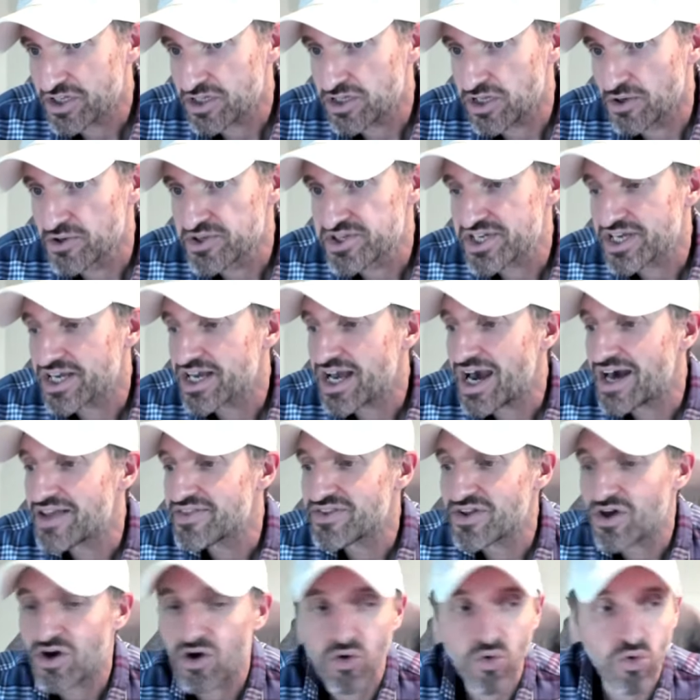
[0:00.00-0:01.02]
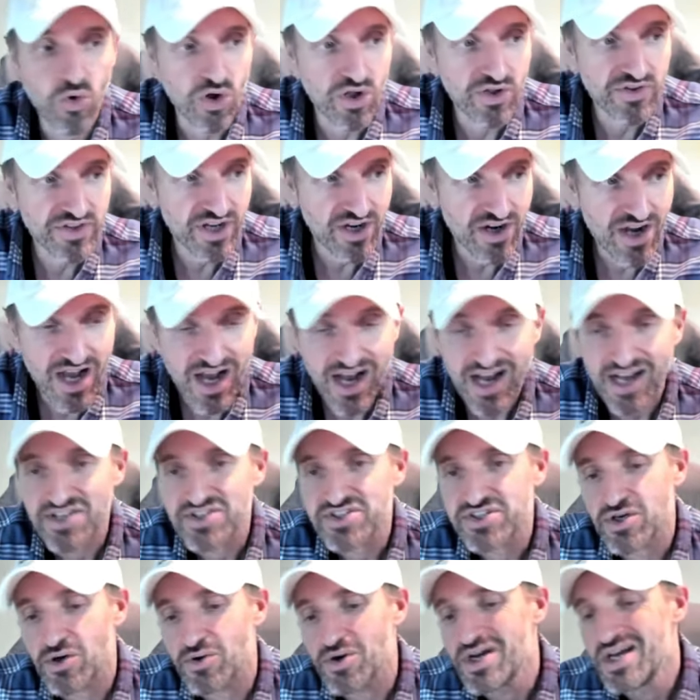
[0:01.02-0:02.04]
closing at all their highs.
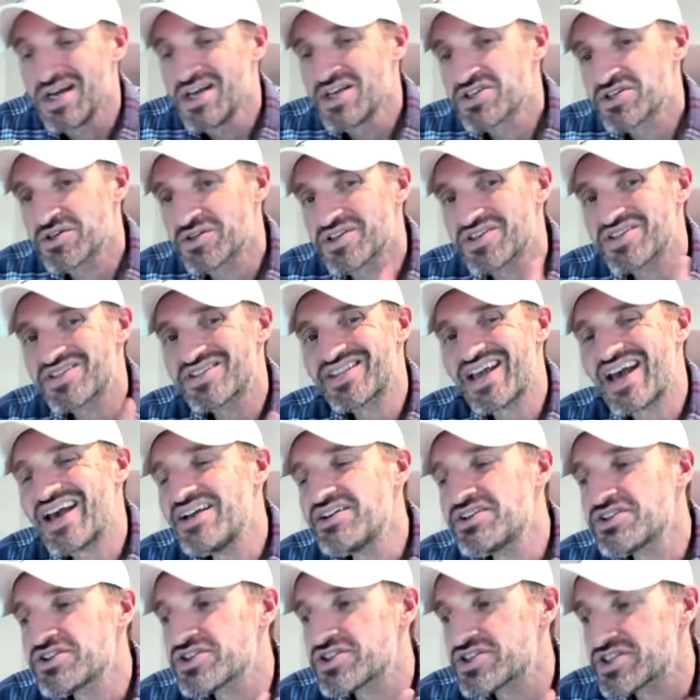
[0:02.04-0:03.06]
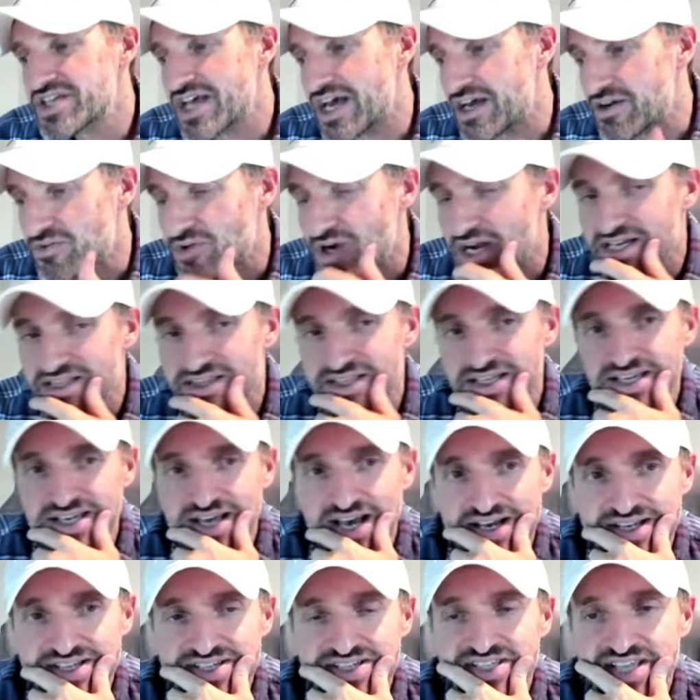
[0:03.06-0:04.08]
So, so the stage is set, right? The
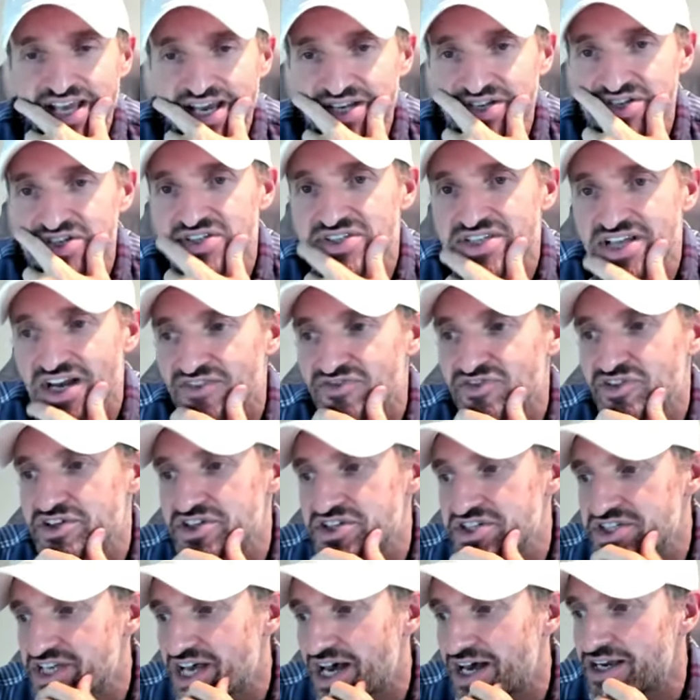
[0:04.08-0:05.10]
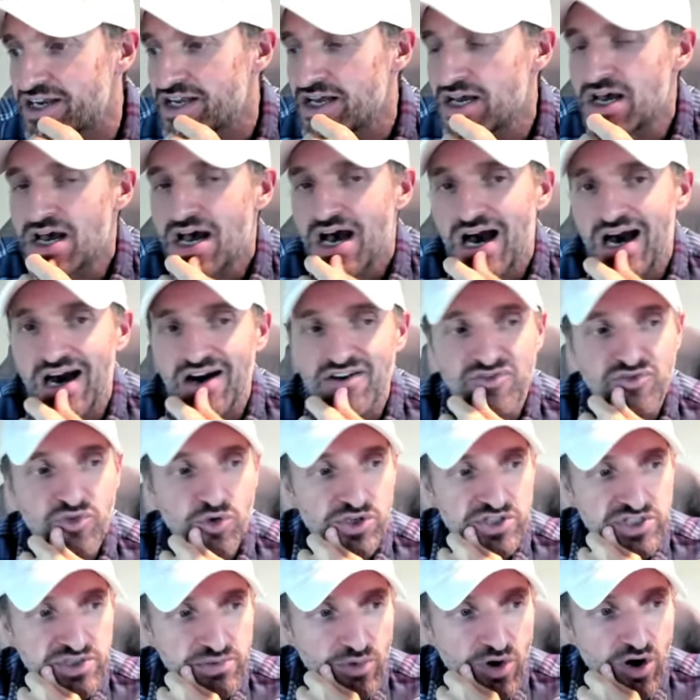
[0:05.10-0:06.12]
uh, stage is definitely set uh,
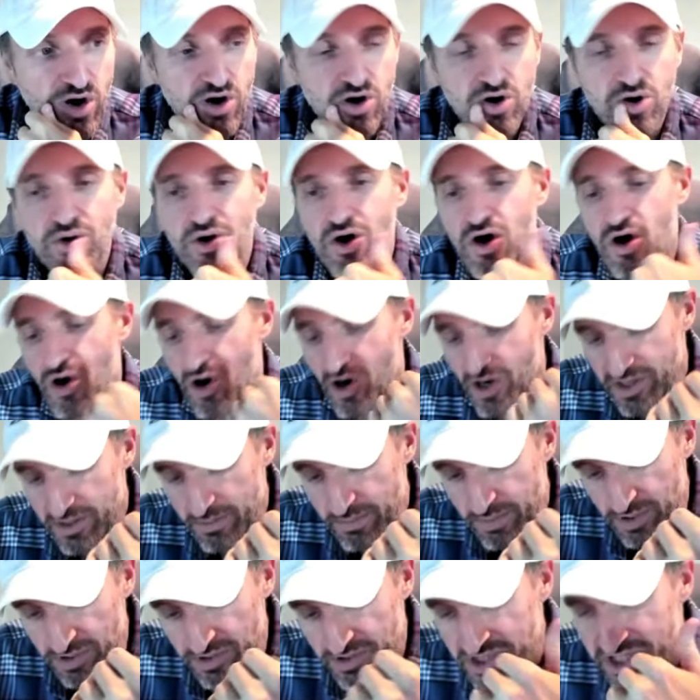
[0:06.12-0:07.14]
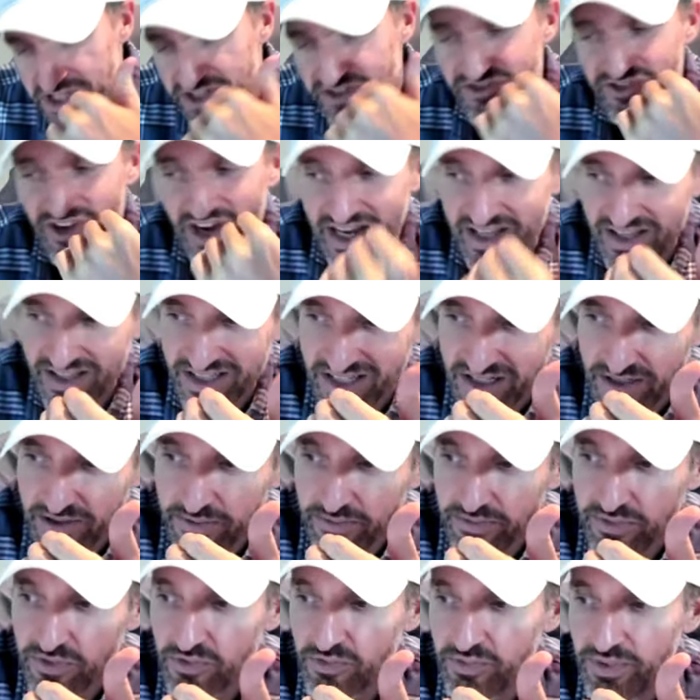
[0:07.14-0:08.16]
for tomorrow. Are the Bulls finally
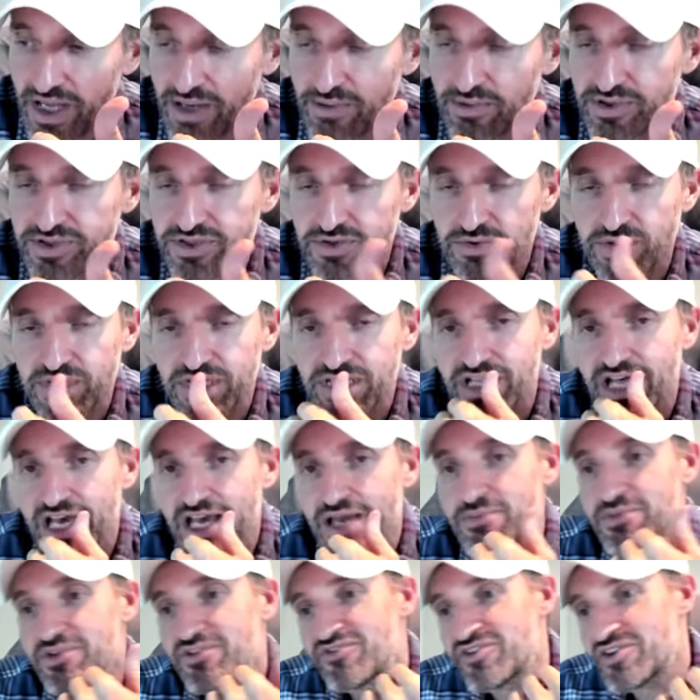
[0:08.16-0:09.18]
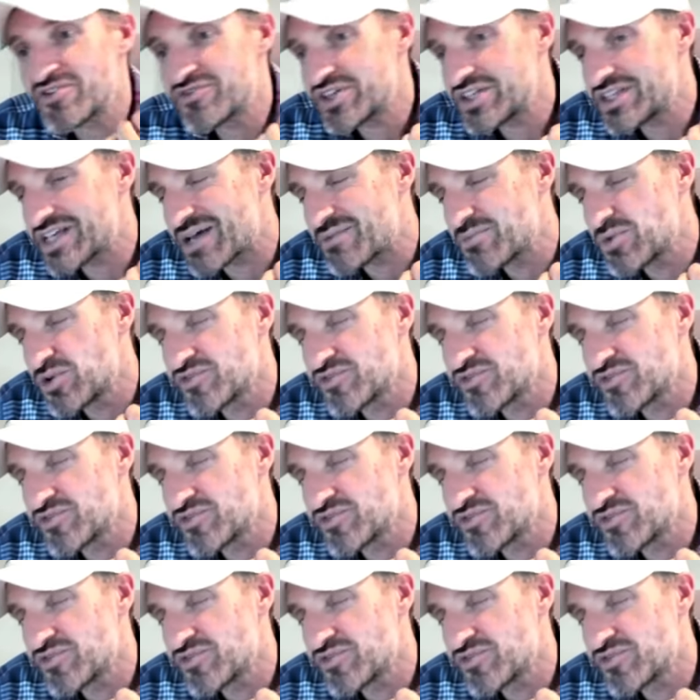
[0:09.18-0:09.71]
going to be able to reclaim the 50-day